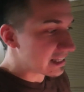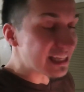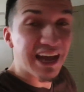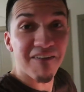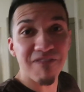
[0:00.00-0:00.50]
I
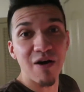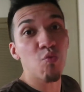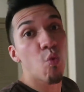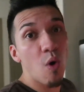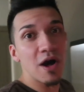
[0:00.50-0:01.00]
think I
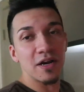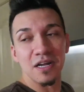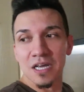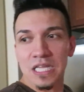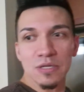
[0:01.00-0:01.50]
found one.
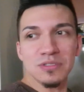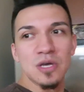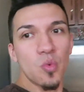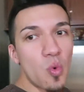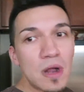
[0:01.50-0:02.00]
There was
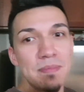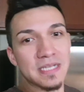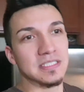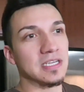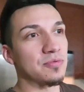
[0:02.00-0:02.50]
like one
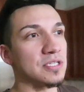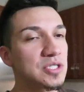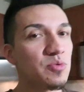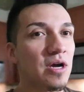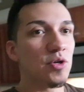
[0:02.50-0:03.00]
Mexican
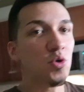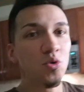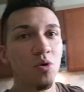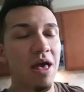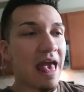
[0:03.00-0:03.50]
restaurant
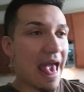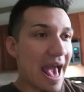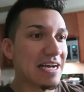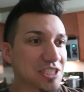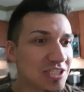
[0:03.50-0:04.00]
who
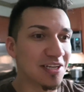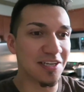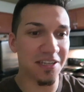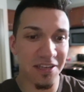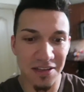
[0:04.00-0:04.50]

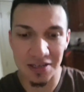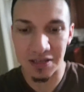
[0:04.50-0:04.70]
actually